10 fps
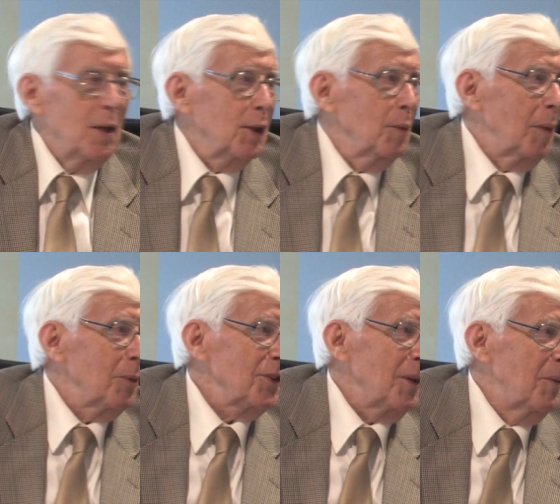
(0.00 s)
came, came
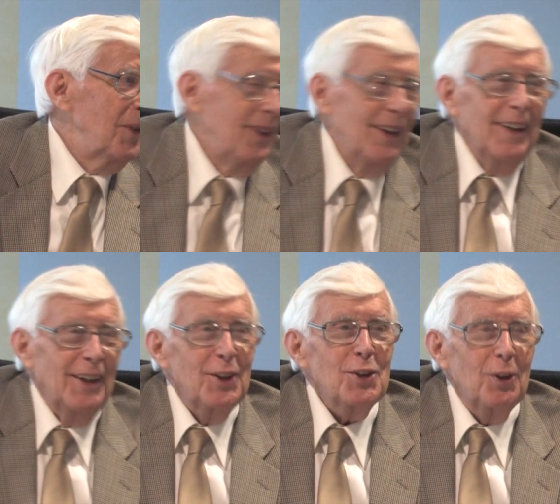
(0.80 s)
up with some
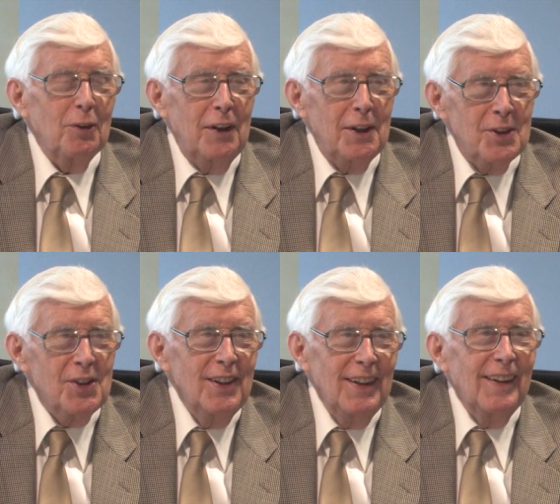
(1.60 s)
additional
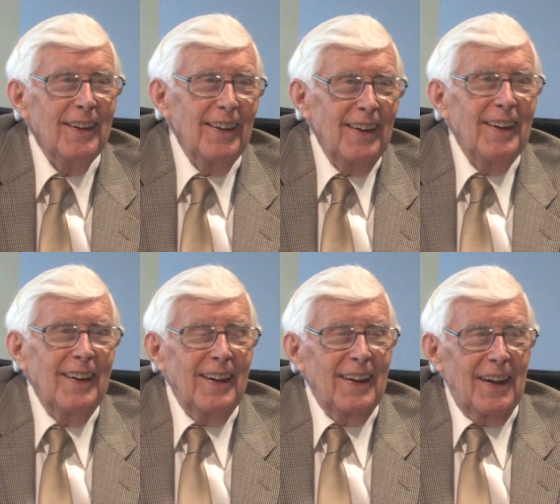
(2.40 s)
funds,
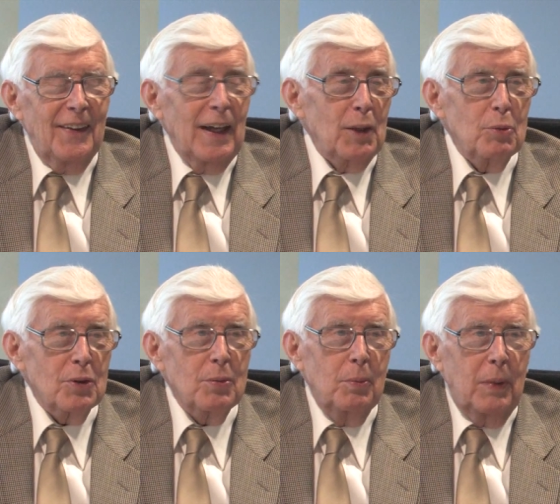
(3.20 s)
and that
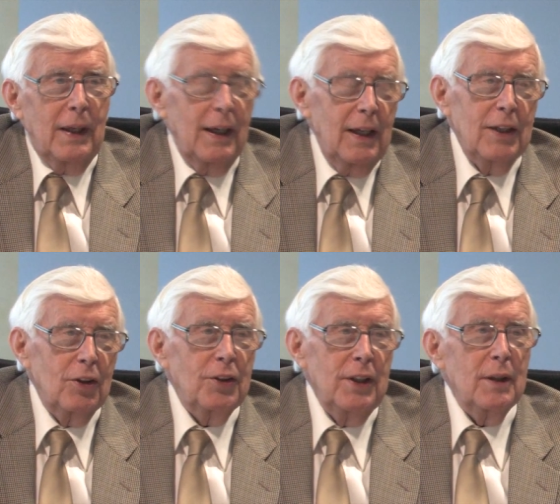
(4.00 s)
was why I, I
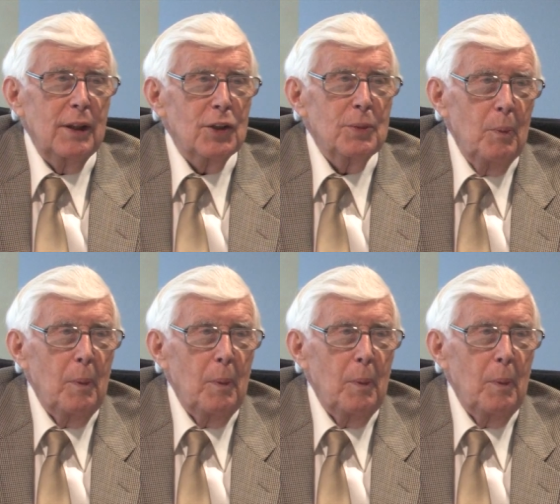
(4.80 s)
got here. Yes.